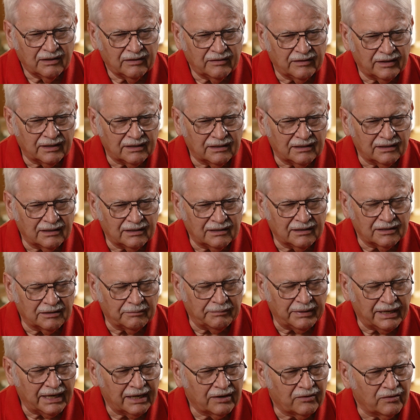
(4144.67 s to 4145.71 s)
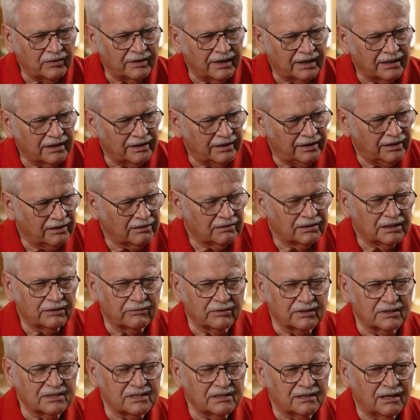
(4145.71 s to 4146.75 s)
Then in the background, I could hear they
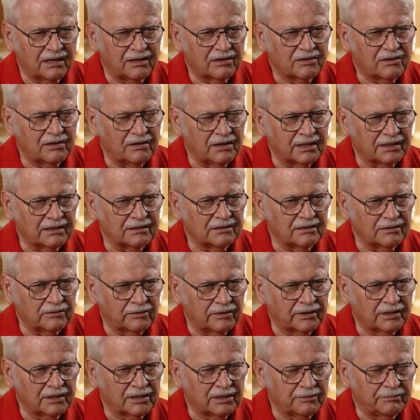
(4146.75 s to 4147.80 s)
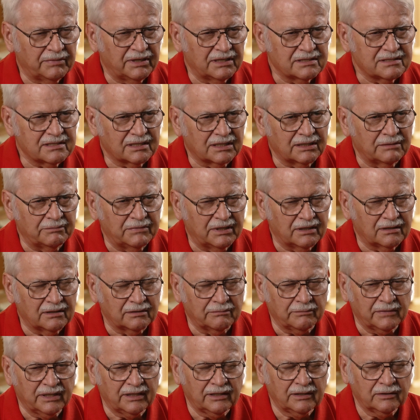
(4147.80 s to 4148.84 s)
were now calling, loading the bus to come here to
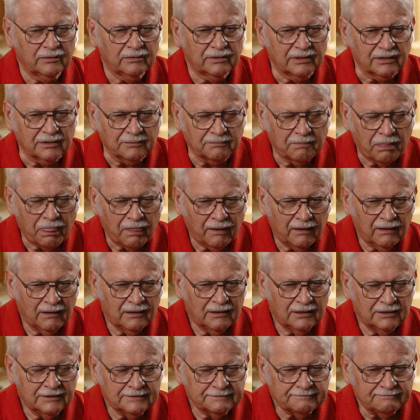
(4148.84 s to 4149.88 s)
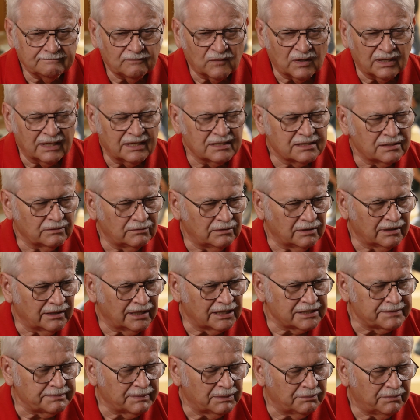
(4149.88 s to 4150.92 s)
Minnesota. And I said, Well,
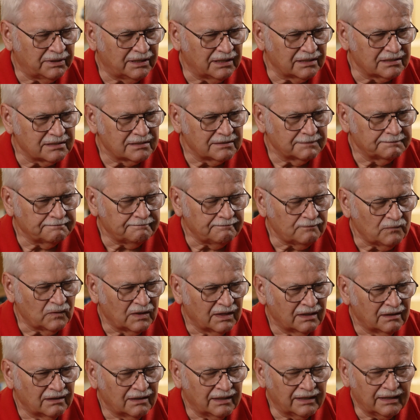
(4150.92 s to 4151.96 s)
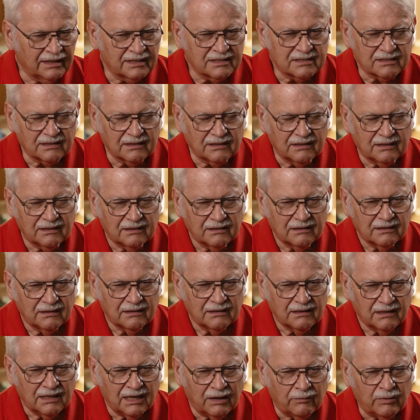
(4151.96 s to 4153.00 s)
that's my boss. And he said,
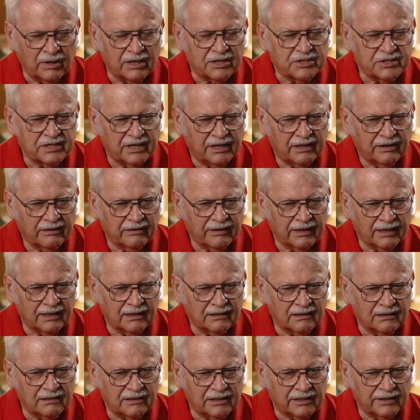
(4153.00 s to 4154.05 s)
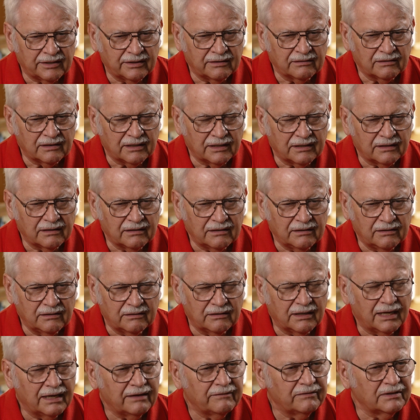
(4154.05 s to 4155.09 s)
I want to shake your hand and tell you that
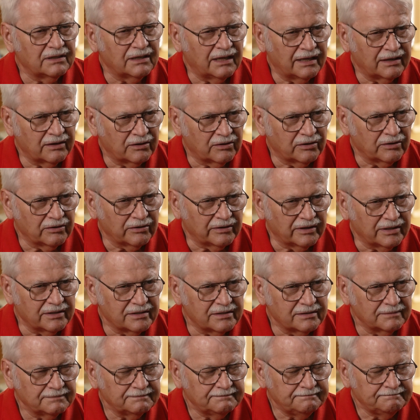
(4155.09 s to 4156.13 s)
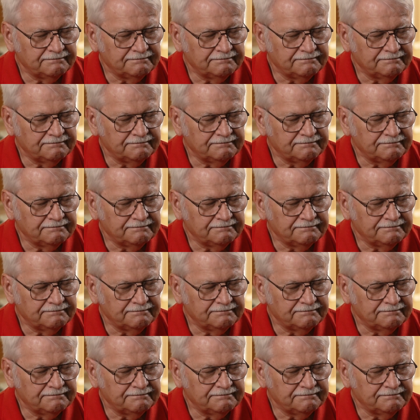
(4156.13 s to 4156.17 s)
you have a lot of courage.